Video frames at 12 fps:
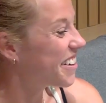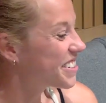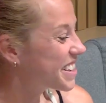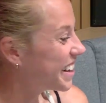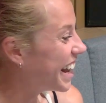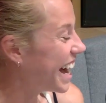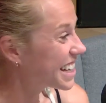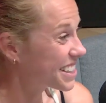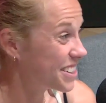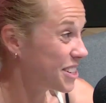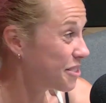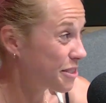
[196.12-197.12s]
was going to
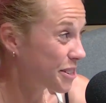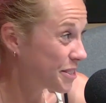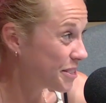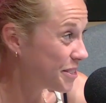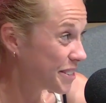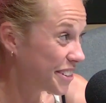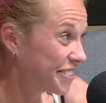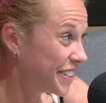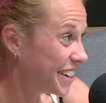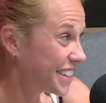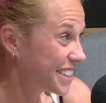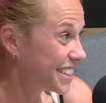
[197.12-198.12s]
ask, do you recall your
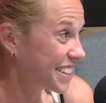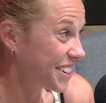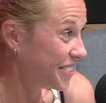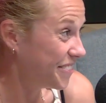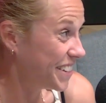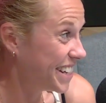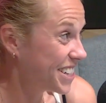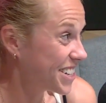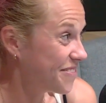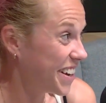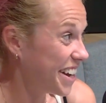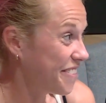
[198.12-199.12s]
first
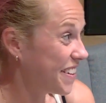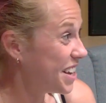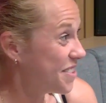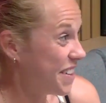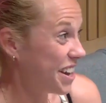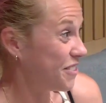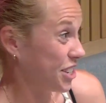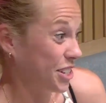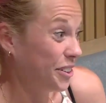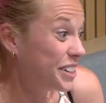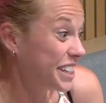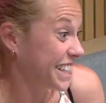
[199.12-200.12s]
competition? But I think you may have just
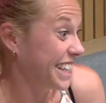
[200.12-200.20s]
told us it.